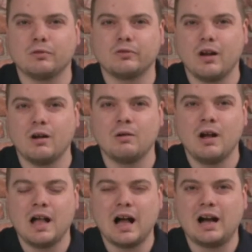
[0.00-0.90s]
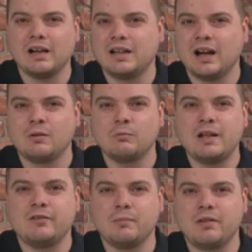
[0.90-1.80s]
So I can't
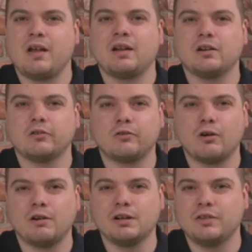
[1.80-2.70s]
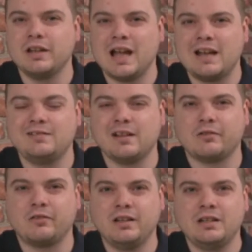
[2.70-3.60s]
wait to be telling the story of the
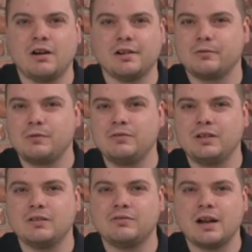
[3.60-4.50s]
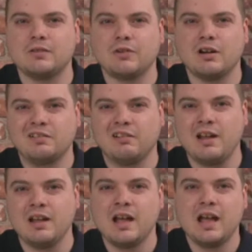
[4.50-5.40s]
HST on its 50th
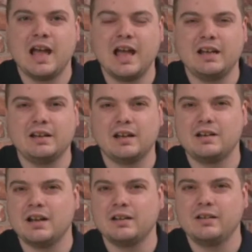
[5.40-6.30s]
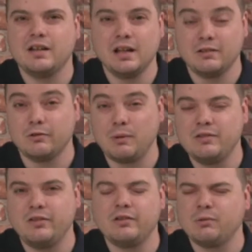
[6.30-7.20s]
anniversary in, in
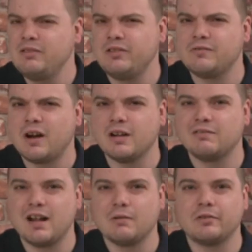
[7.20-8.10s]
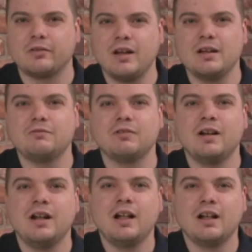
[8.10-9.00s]
2025, shall we say, if
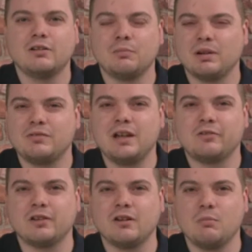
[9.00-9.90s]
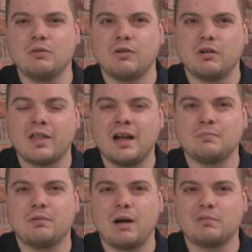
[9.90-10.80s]
a couple of years to go before that.
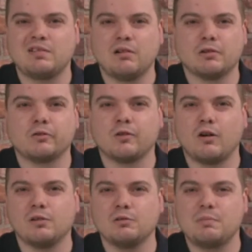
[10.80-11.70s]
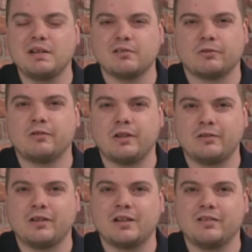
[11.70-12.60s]
But I'm sure the story will be just as
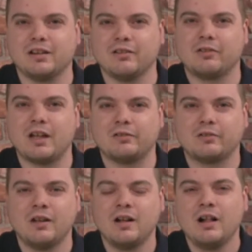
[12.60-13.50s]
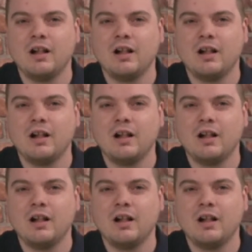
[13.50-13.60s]
exciting as this.